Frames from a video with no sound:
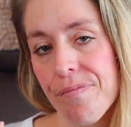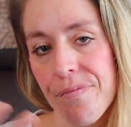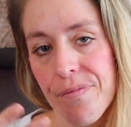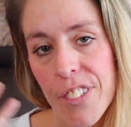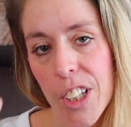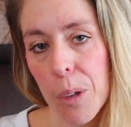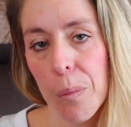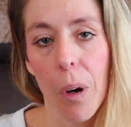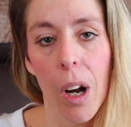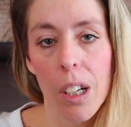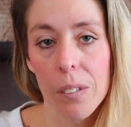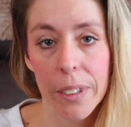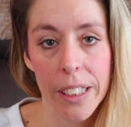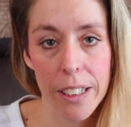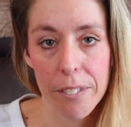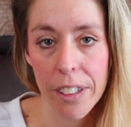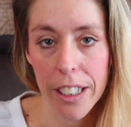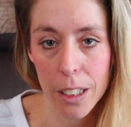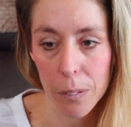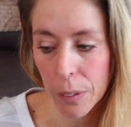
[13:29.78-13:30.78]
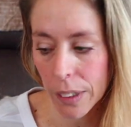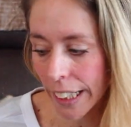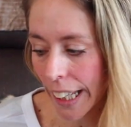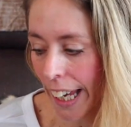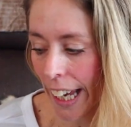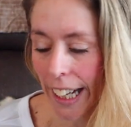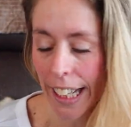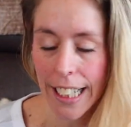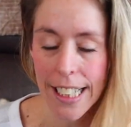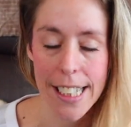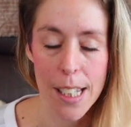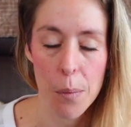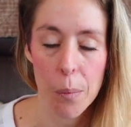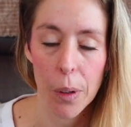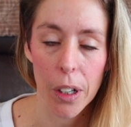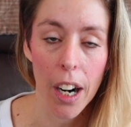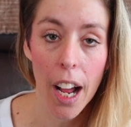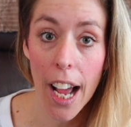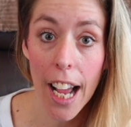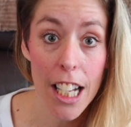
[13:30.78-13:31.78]
They're probably available in Canada
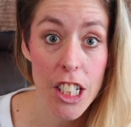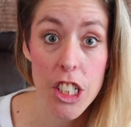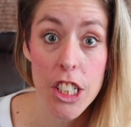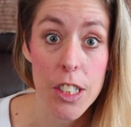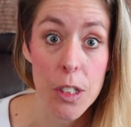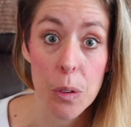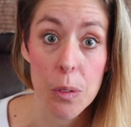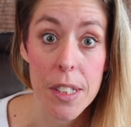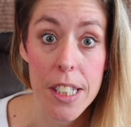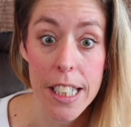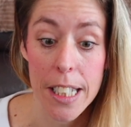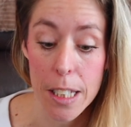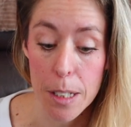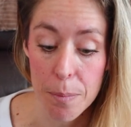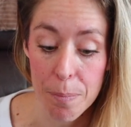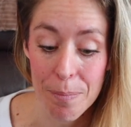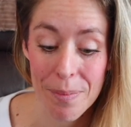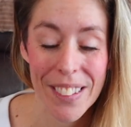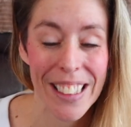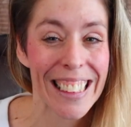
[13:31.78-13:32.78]
somewhere. I just don't see them.